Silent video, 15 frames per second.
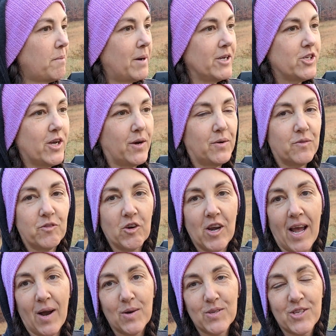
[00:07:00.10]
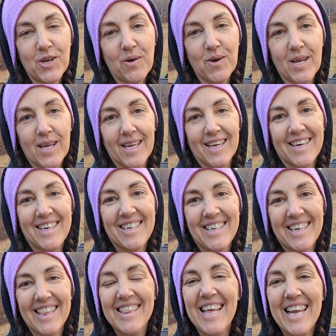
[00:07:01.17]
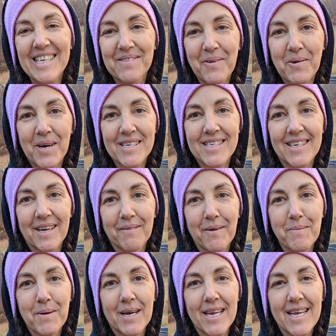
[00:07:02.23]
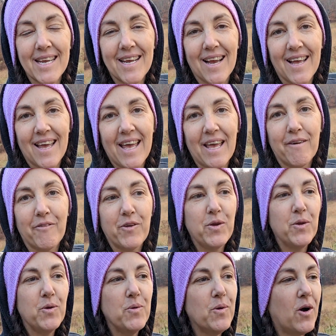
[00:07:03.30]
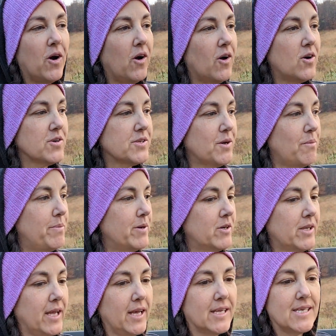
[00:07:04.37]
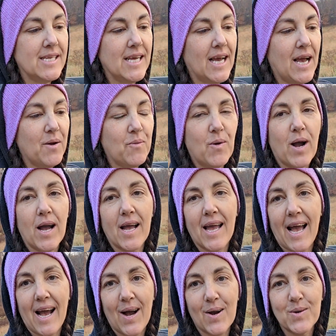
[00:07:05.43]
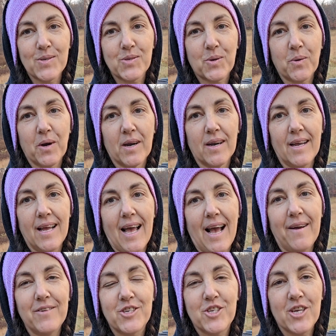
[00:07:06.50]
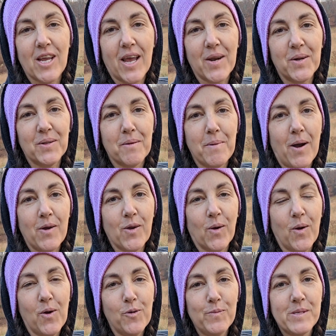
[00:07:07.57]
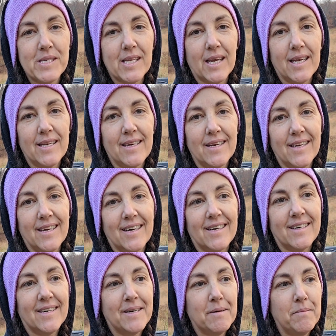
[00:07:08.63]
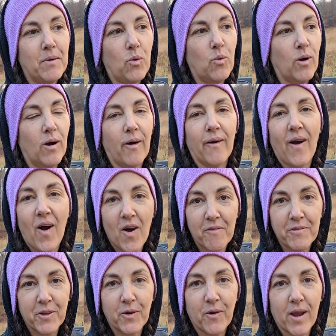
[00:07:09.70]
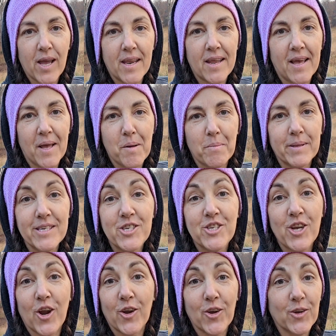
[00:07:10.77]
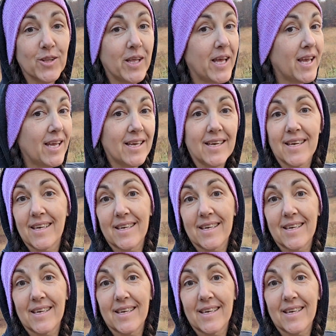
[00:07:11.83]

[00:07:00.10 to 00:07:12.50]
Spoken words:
my channel for now. So thanks for watching, everybody. If you are also building a DIY house or have a channel about your homestead, or are off the grid, please share your link,